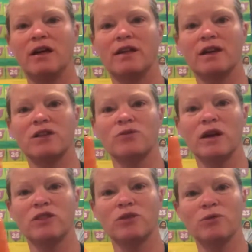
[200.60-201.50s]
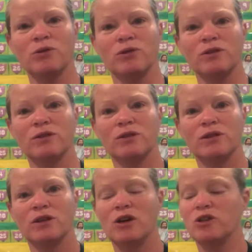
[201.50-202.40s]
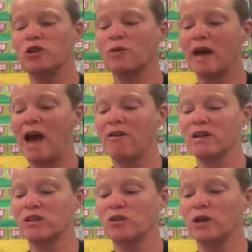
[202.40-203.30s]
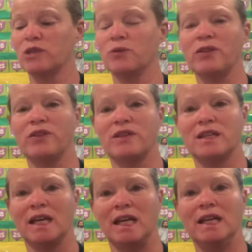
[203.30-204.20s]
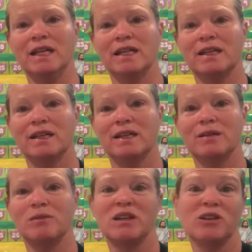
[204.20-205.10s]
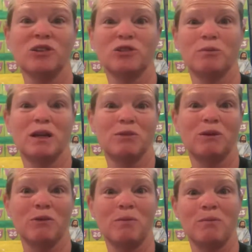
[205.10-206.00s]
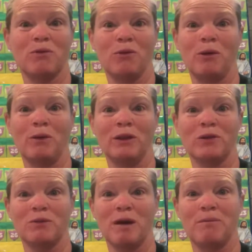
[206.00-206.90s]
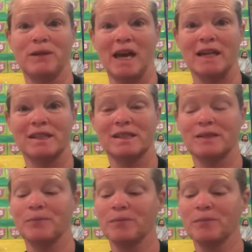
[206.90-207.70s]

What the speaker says: That's right, the root. So carrot starts with C, but it also makes me remember what we learned about plants.